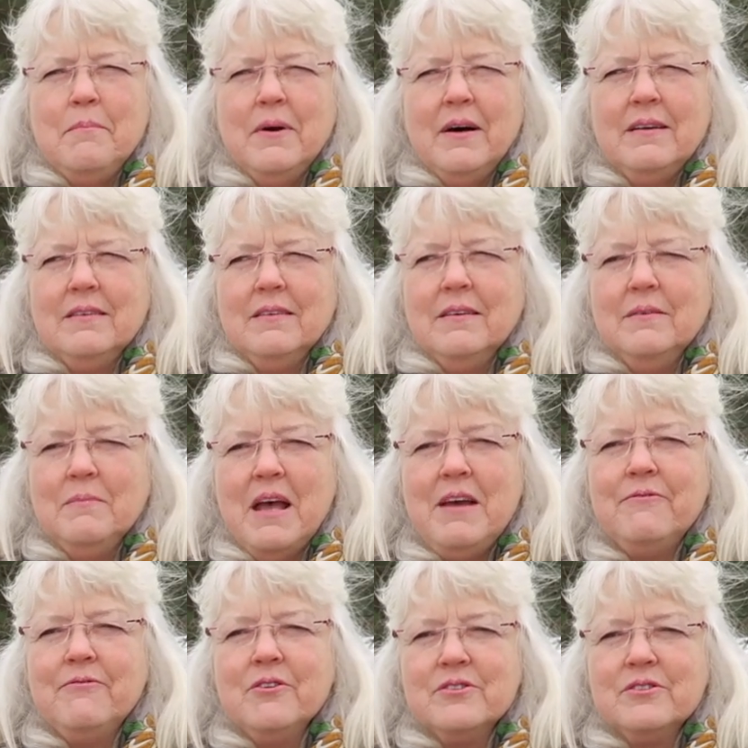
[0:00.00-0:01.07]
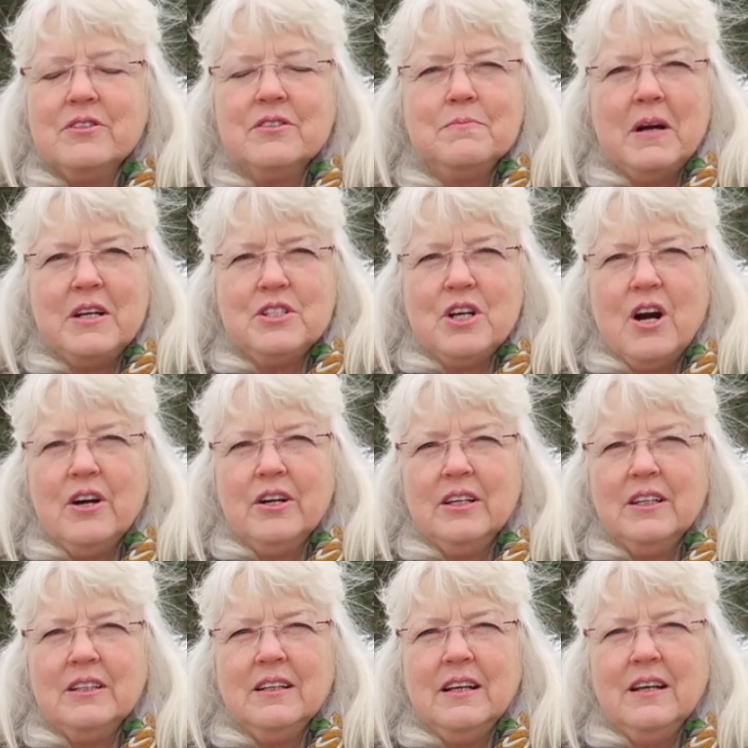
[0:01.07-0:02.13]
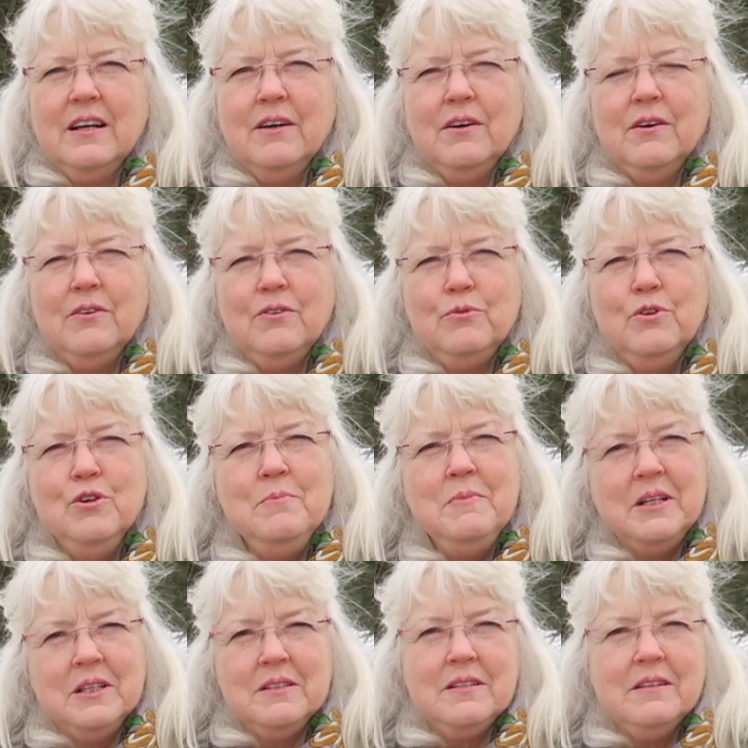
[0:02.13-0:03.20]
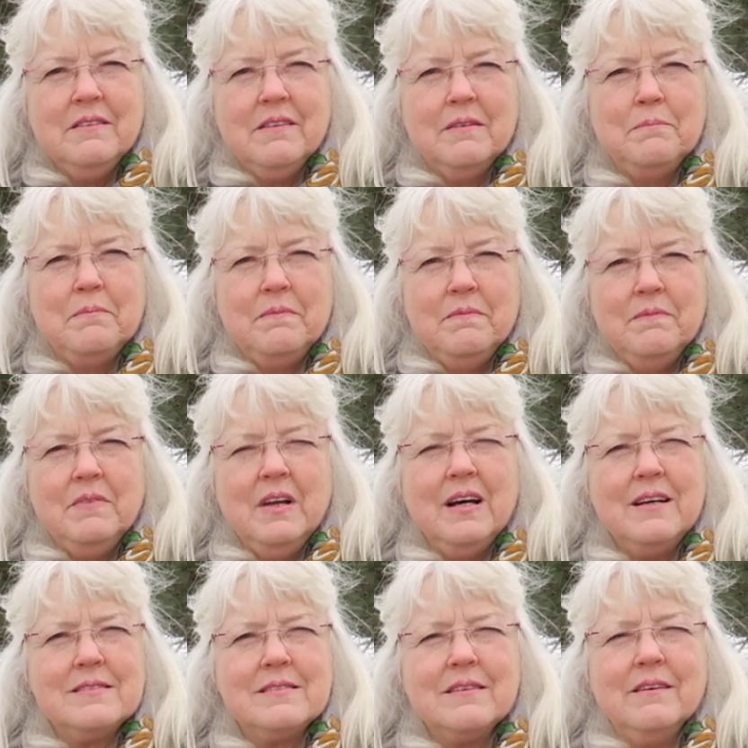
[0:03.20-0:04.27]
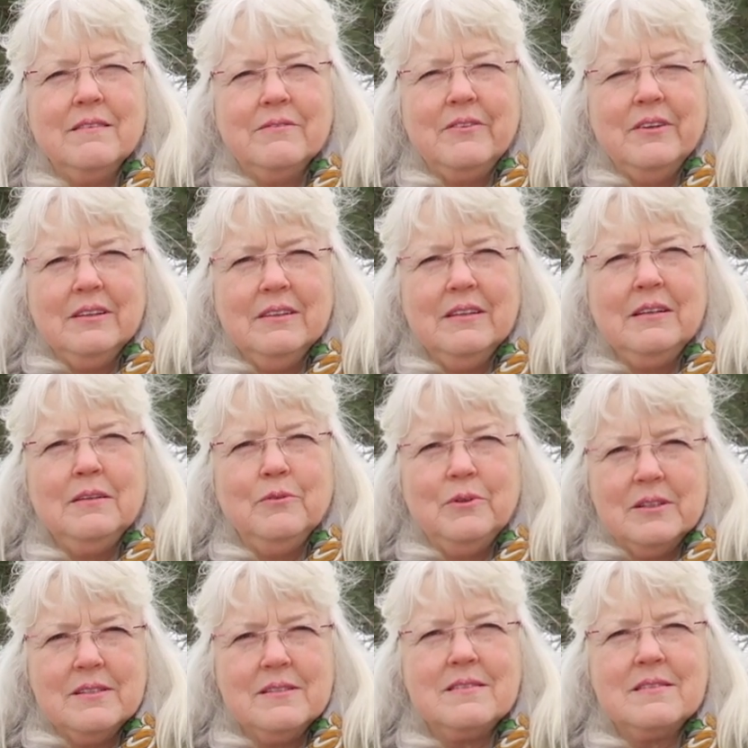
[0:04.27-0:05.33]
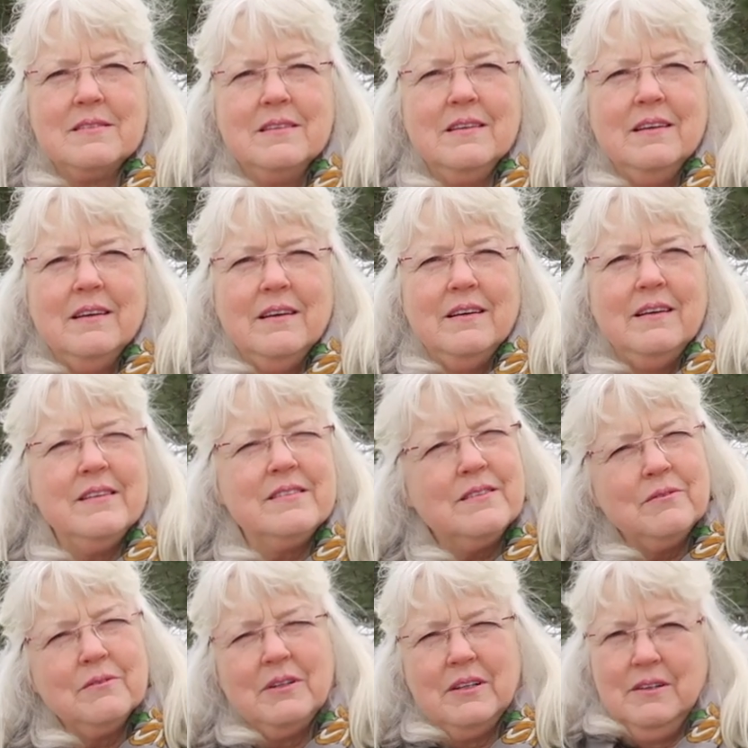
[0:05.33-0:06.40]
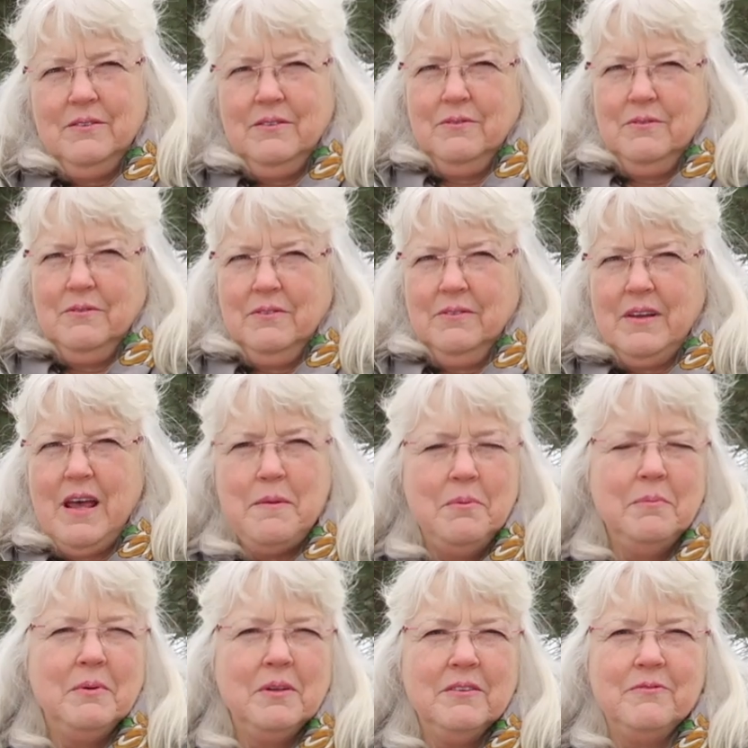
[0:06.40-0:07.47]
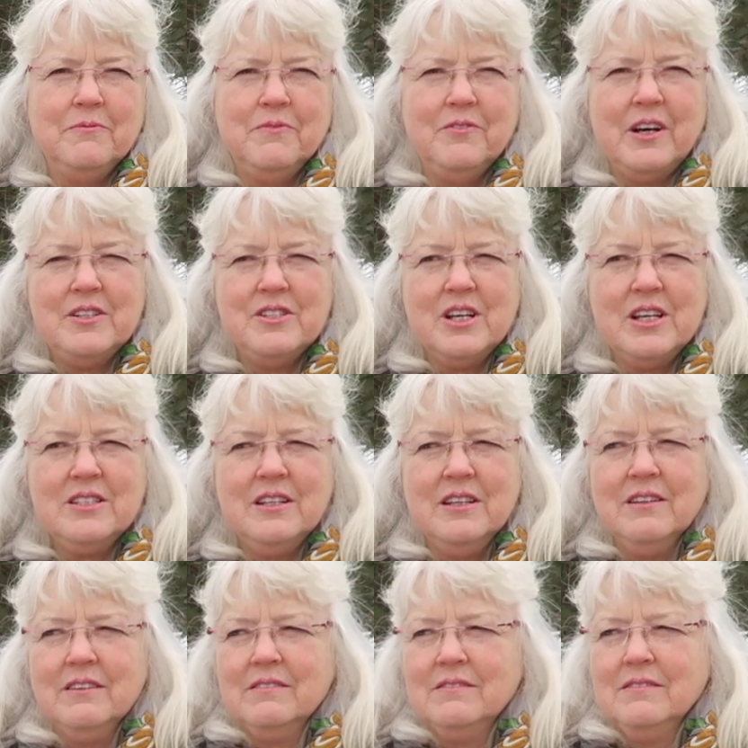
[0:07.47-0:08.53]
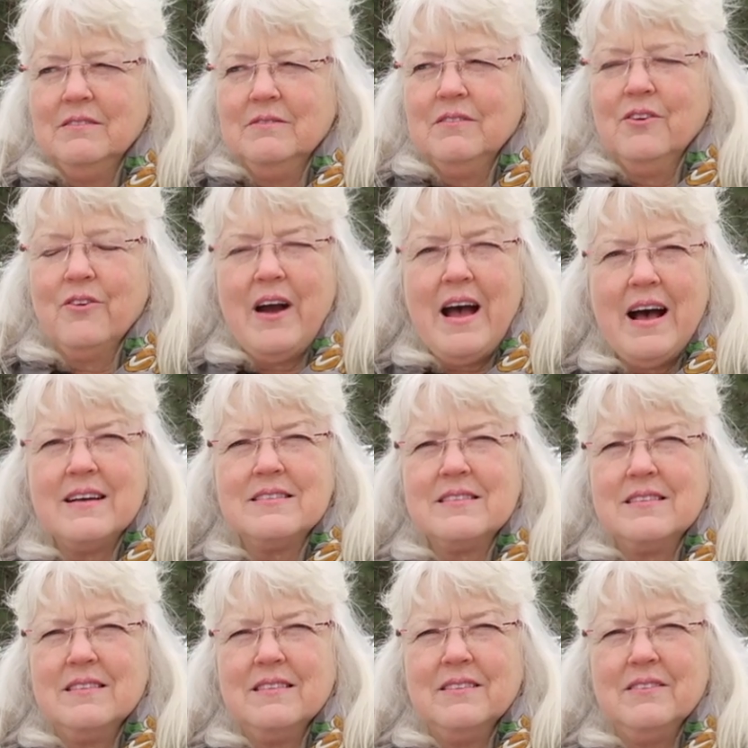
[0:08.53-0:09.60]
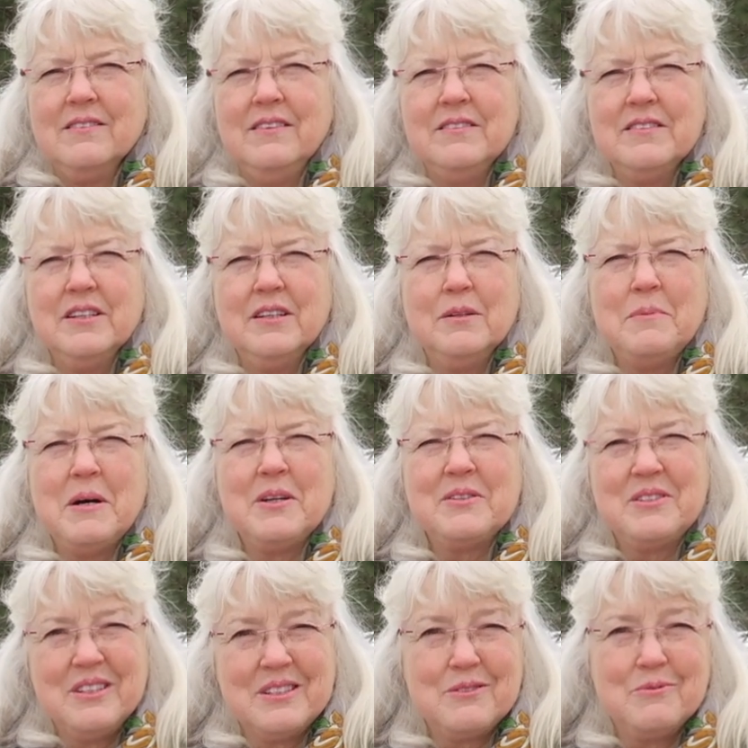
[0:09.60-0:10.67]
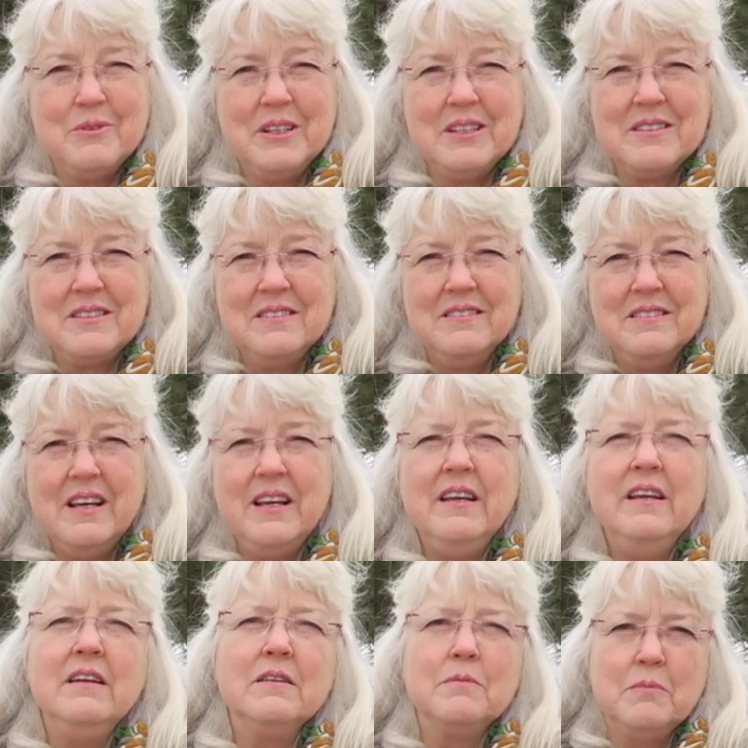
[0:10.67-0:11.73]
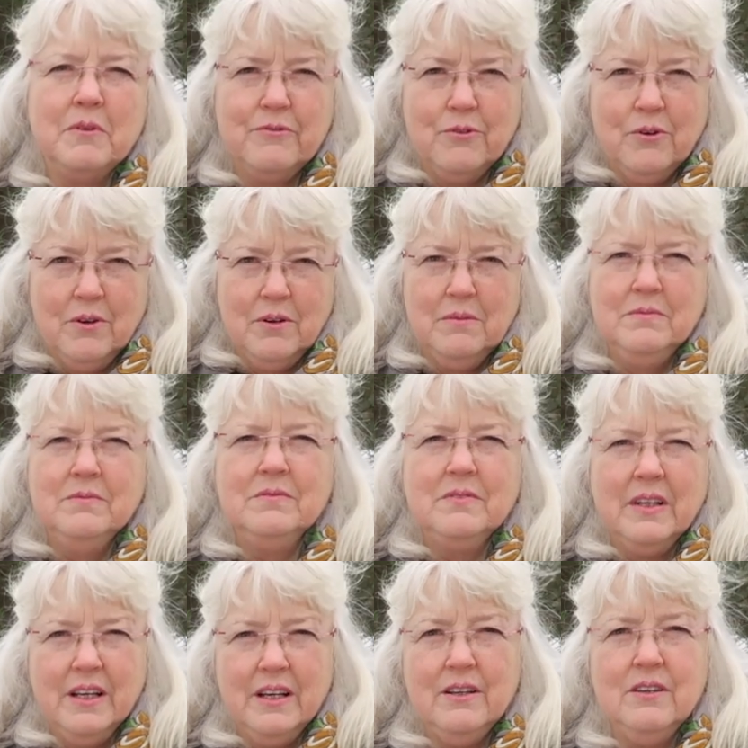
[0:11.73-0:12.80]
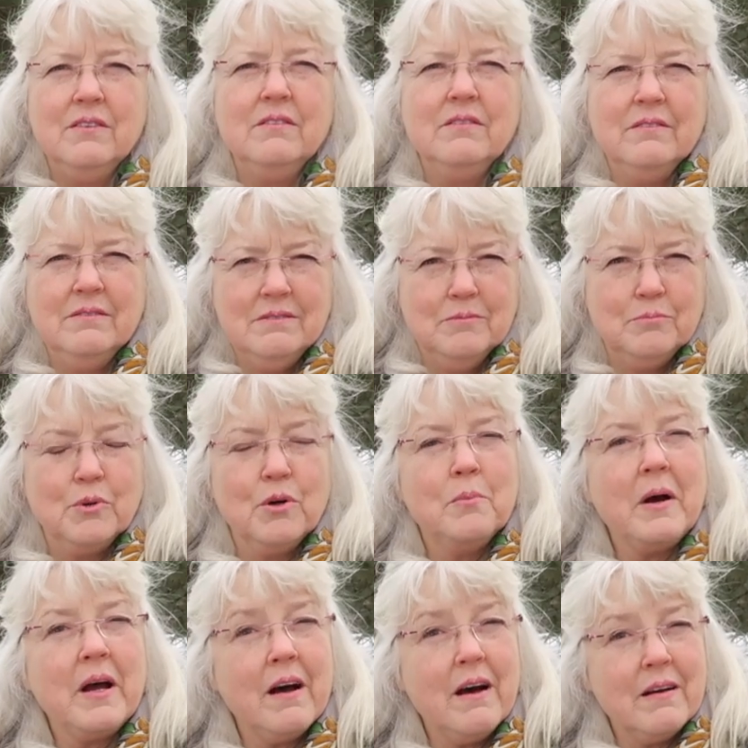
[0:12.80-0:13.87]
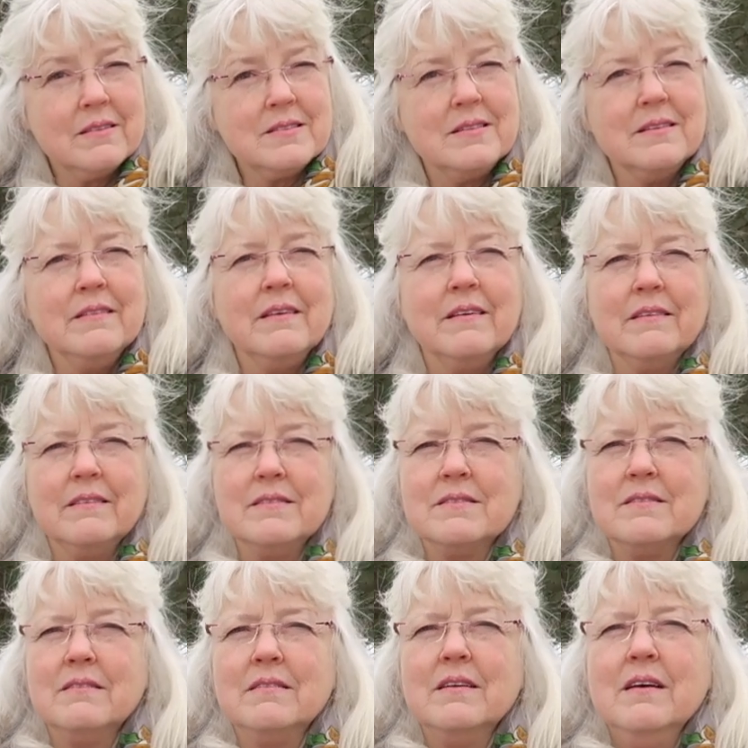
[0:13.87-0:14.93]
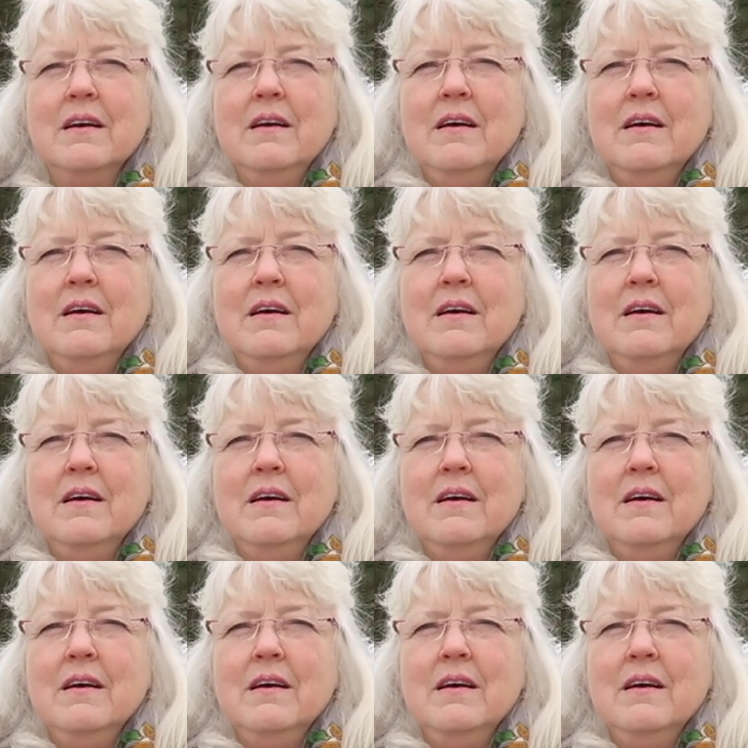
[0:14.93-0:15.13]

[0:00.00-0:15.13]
But May 1st is my target. Rumen, the guts of the little ones, isn't really capable of digesting grass until about six weeks. They eat it before. They get probiotics in there and so on.